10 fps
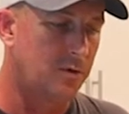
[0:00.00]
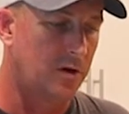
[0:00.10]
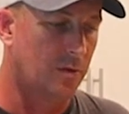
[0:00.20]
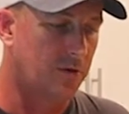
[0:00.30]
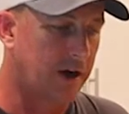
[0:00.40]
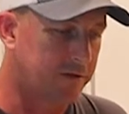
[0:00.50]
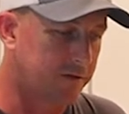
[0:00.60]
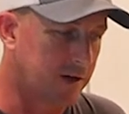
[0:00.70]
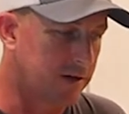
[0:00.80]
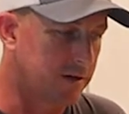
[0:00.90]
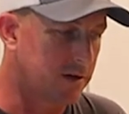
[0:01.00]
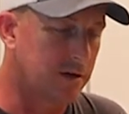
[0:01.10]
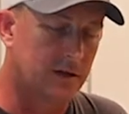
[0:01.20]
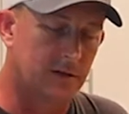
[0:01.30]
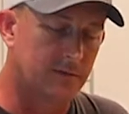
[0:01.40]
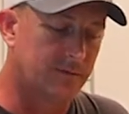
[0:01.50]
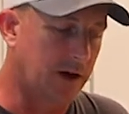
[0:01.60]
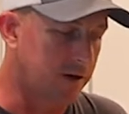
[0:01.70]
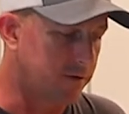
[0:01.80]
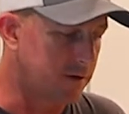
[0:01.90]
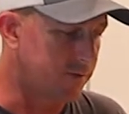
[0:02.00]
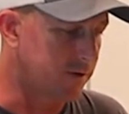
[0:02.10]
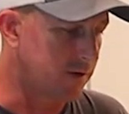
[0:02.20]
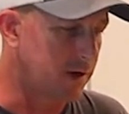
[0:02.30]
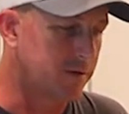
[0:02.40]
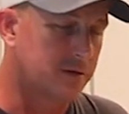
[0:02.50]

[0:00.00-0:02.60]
you know, processing it into various different things.